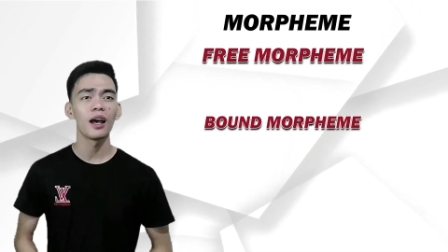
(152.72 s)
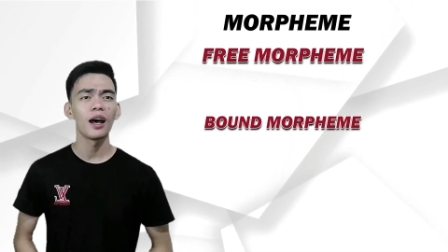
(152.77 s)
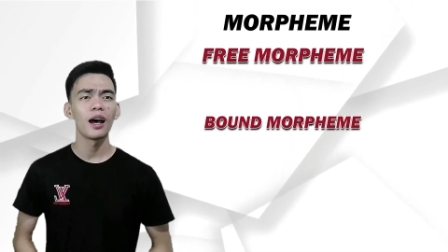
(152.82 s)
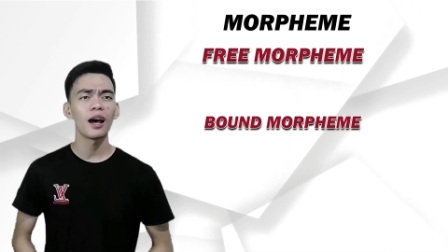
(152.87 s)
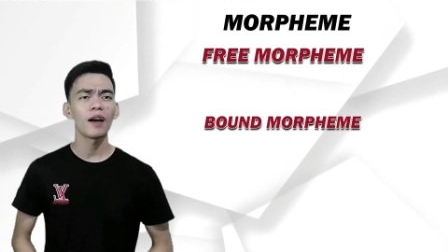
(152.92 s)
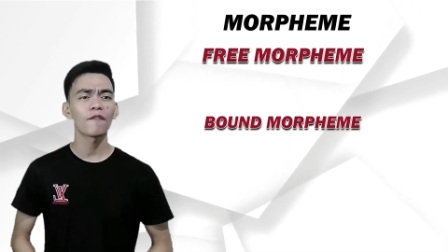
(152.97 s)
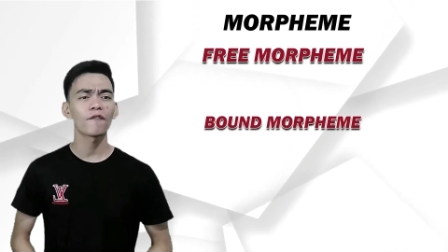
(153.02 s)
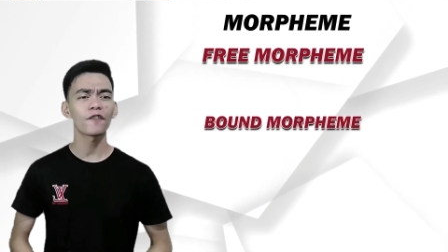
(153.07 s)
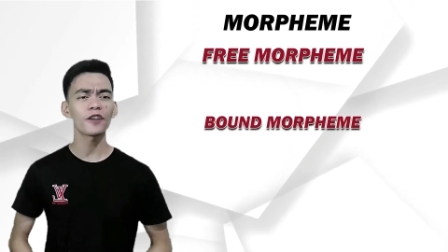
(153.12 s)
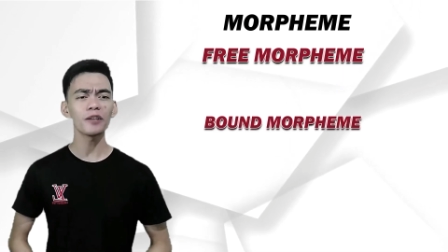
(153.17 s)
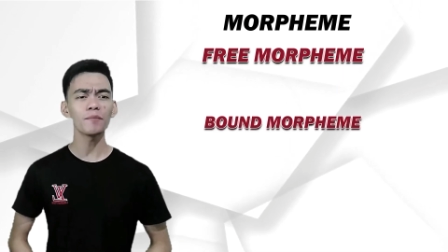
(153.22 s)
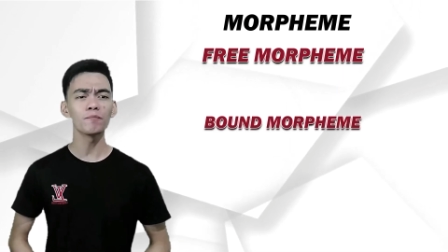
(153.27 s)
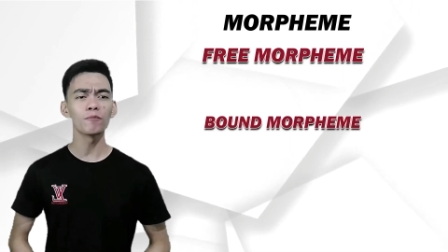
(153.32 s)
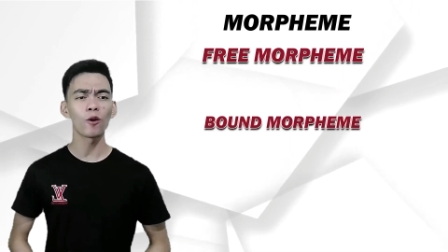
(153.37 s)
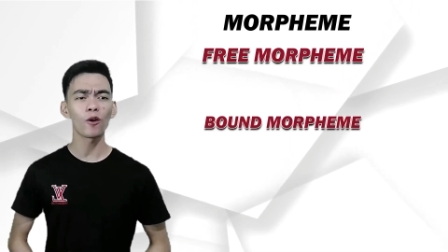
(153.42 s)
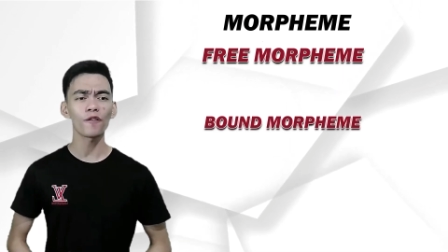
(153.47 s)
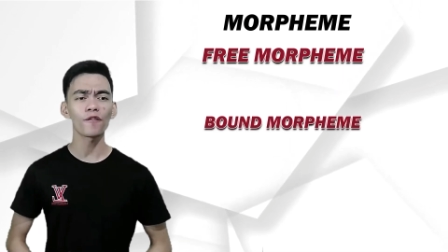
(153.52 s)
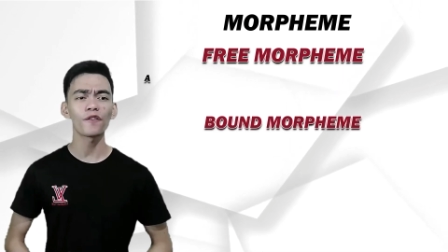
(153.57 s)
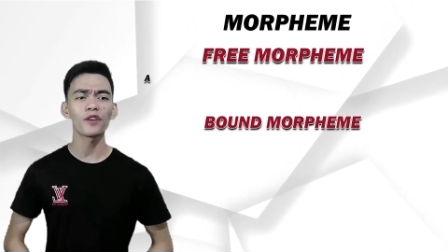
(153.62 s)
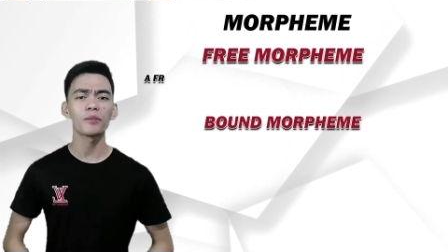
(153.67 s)
A free
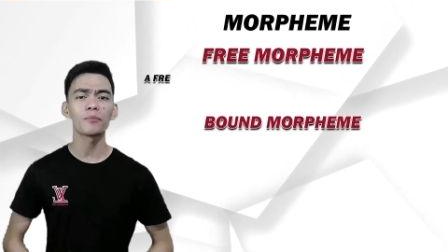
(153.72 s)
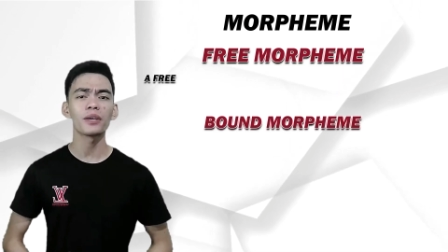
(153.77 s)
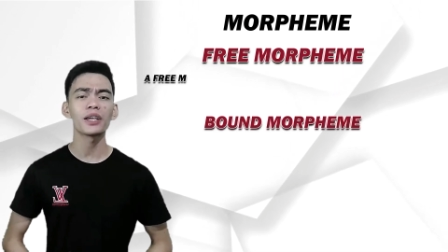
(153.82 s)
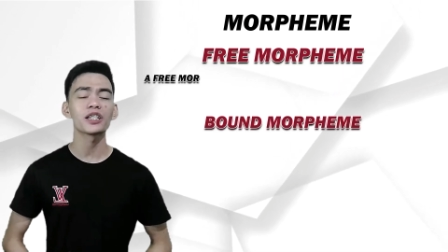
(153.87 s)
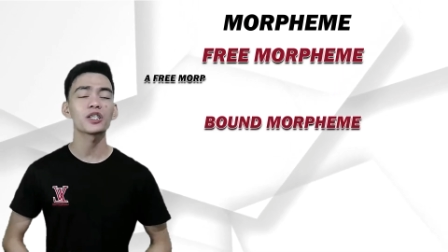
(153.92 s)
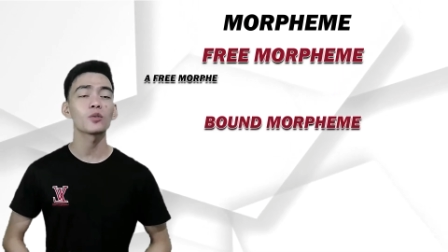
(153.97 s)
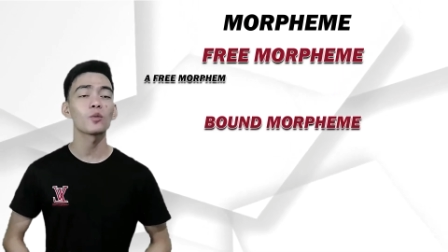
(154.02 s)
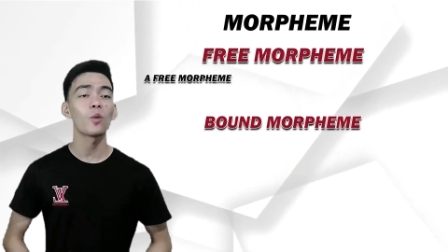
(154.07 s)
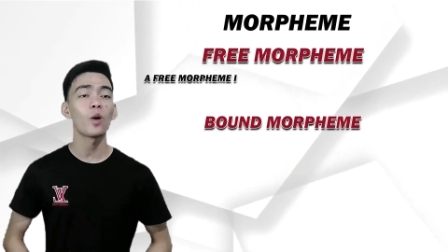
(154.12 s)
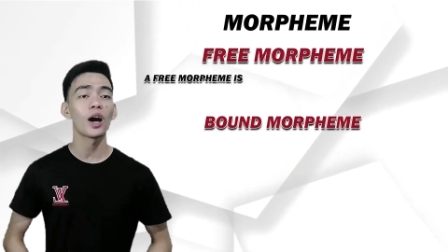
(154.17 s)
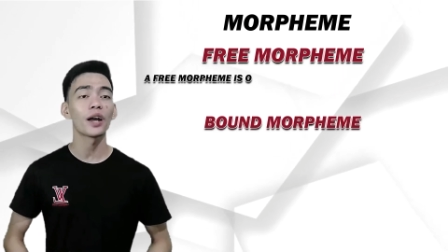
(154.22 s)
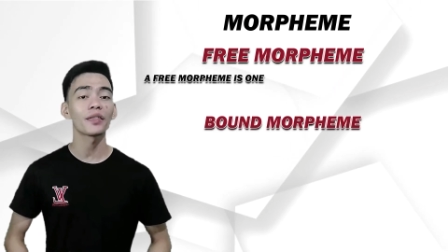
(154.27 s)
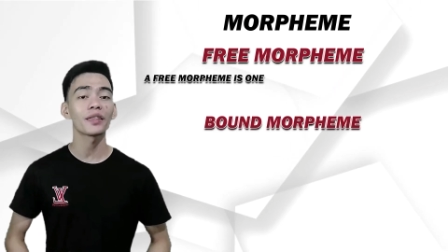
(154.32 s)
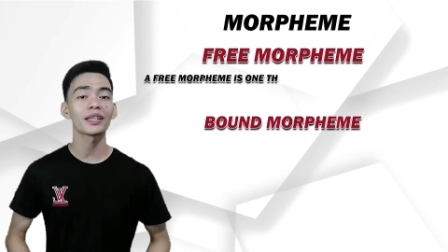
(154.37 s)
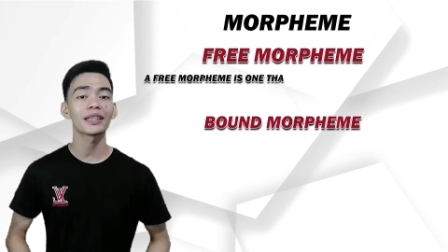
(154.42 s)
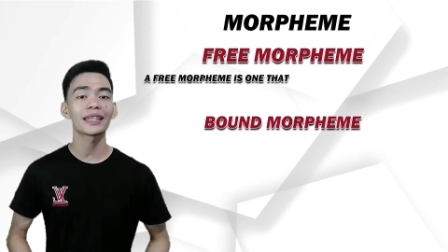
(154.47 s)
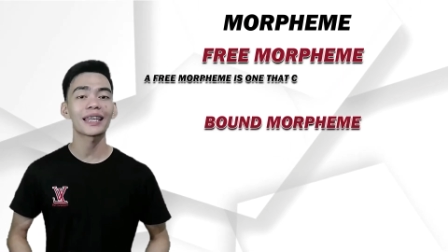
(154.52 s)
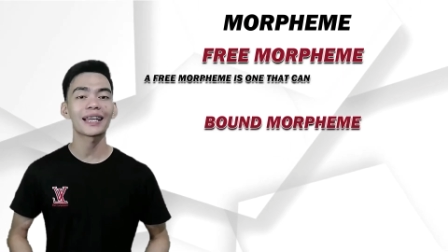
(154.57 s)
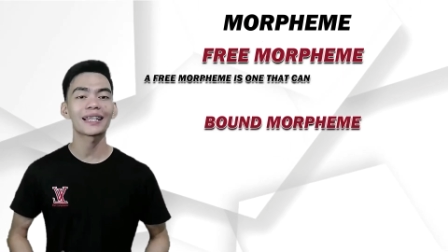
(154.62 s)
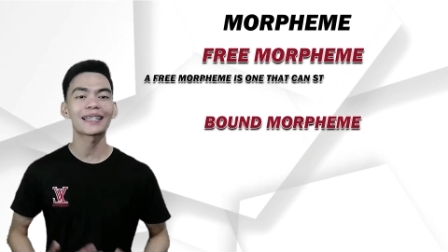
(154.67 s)
morpheme is one that
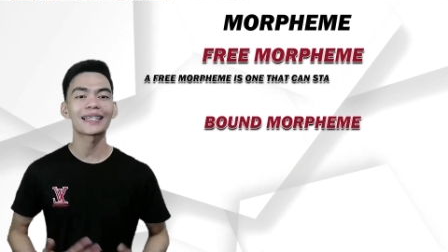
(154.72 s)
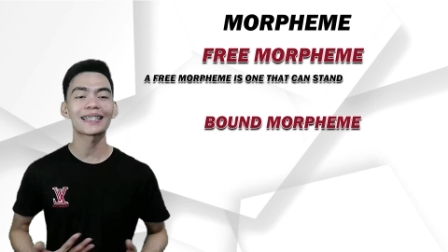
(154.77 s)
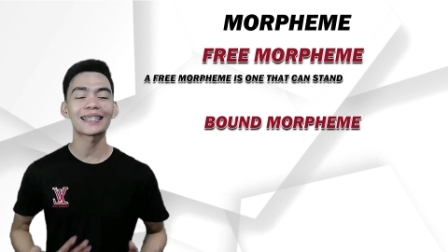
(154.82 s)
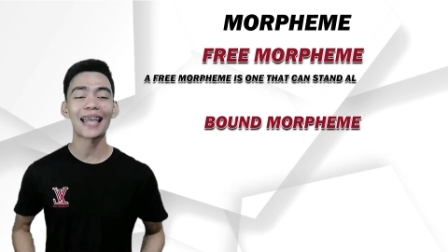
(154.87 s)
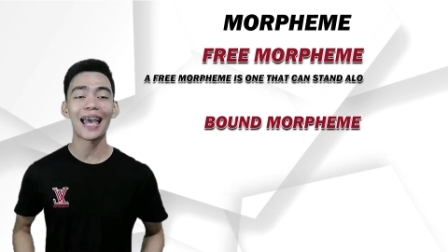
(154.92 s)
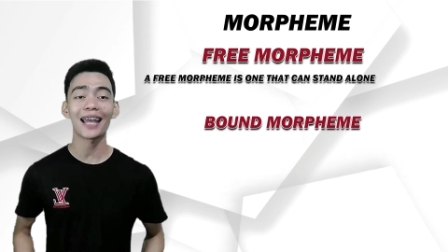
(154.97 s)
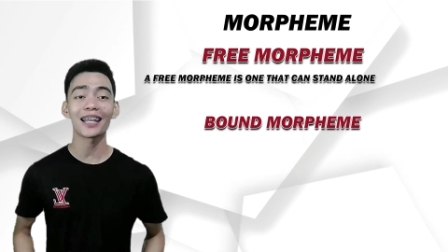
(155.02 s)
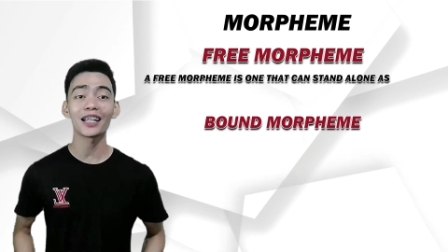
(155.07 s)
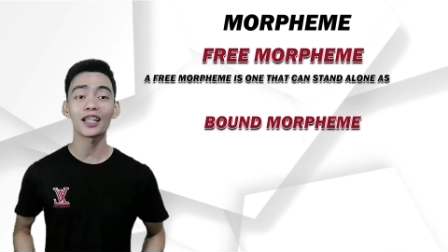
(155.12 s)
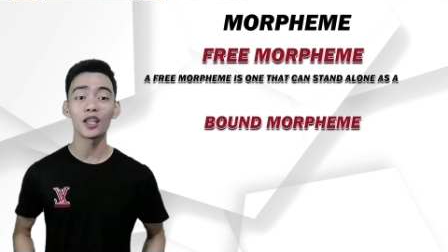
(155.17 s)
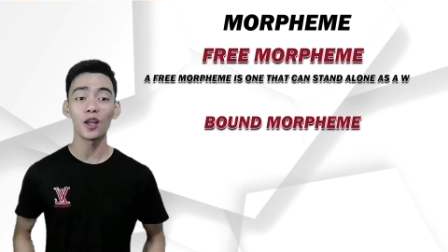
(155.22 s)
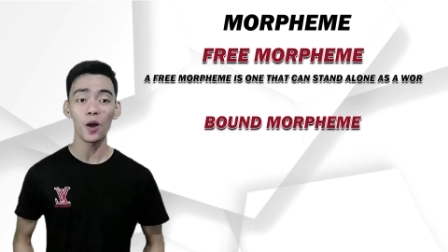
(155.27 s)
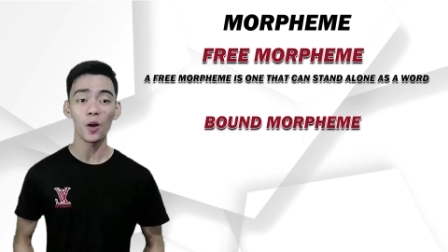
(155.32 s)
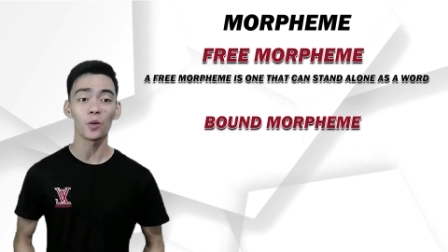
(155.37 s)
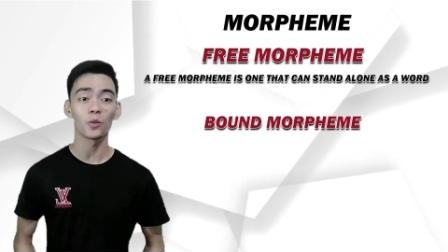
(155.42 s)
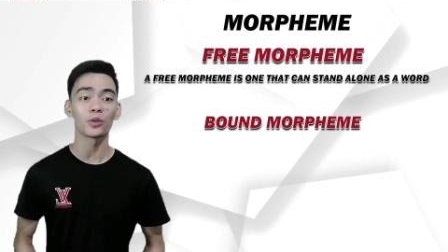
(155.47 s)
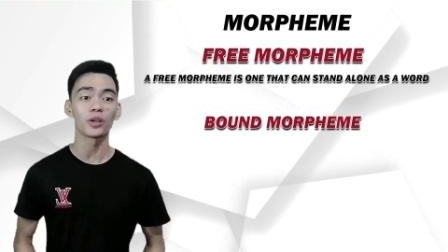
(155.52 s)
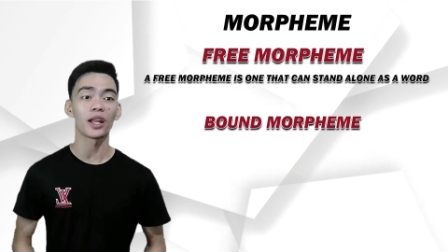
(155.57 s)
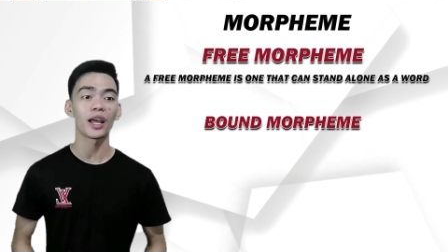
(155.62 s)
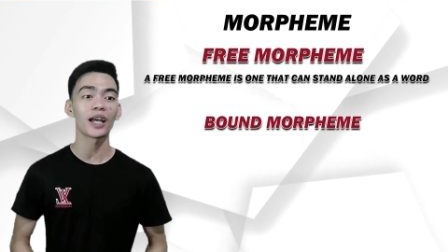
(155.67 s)
can stand
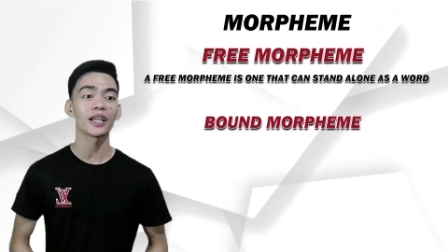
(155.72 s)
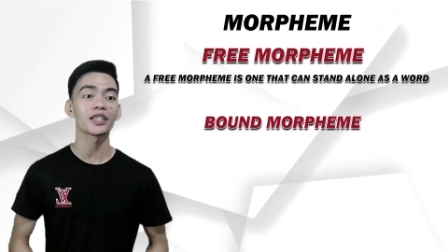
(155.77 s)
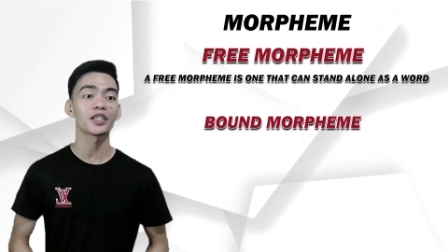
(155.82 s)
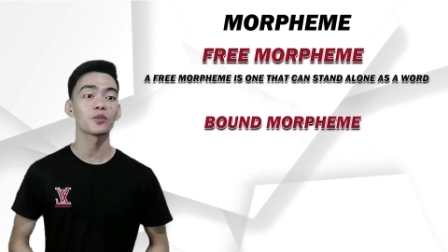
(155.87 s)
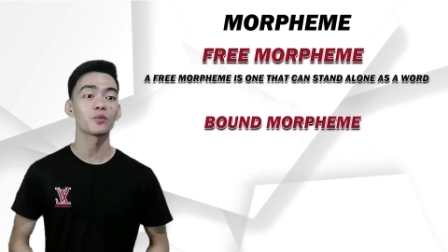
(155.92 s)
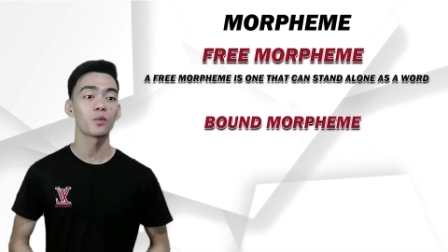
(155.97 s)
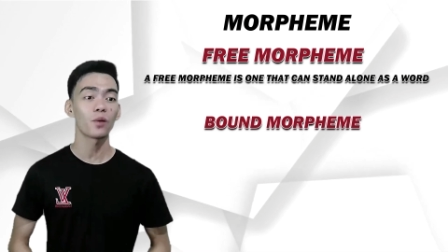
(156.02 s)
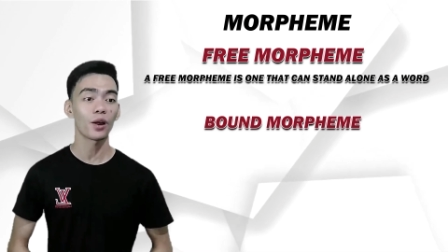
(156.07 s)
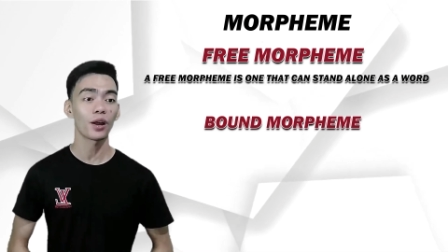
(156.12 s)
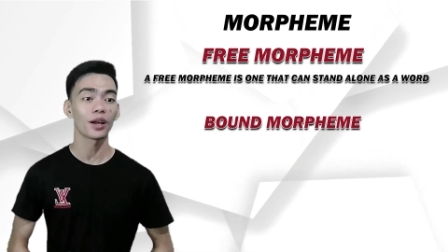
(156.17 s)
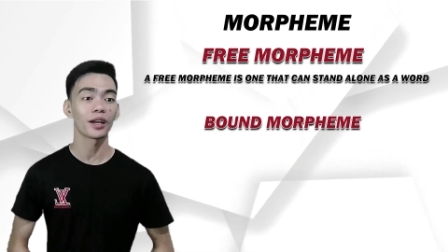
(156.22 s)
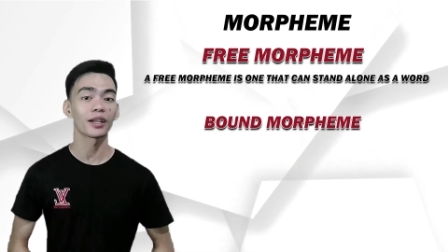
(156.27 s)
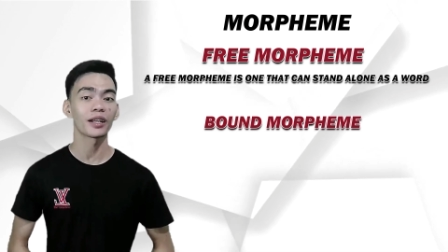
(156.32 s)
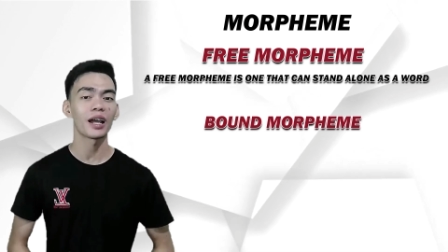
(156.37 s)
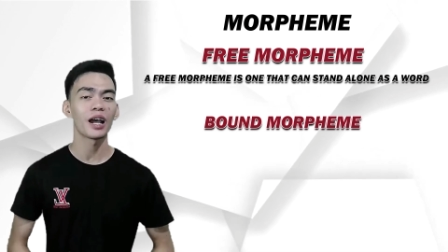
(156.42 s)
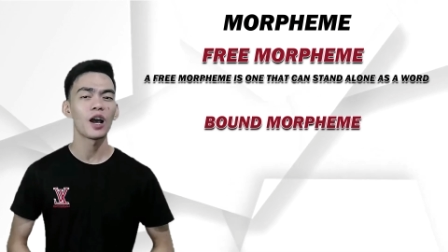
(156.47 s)
alone as a word,